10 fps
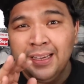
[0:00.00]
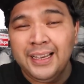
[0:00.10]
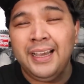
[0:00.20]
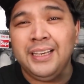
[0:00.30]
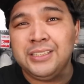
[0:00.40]

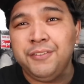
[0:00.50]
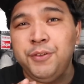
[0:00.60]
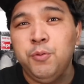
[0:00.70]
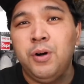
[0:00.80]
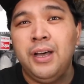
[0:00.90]
Guys,
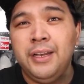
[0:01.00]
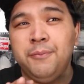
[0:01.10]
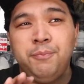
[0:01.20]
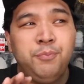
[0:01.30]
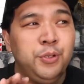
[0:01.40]
if you want
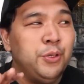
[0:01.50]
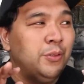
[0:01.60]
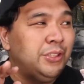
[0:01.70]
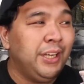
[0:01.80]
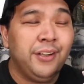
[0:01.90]
to, you
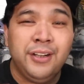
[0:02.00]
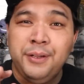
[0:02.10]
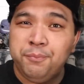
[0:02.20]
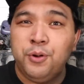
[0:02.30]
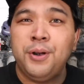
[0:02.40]
know,
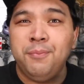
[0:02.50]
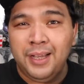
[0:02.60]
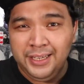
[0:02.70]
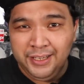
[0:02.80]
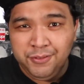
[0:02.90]
generate more
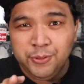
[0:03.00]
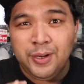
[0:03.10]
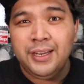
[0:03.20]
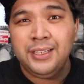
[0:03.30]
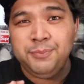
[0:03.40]
money, if you
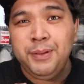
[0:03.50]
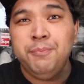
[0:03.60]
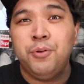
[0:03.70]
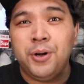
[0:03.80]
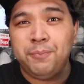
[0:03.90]
want to
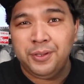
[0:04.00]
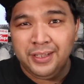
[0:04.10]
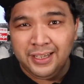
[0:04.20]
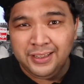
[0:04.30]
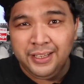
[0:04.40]
be more
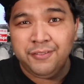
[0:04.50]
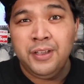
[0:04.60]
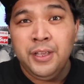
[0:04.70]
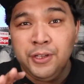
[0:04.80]
productive,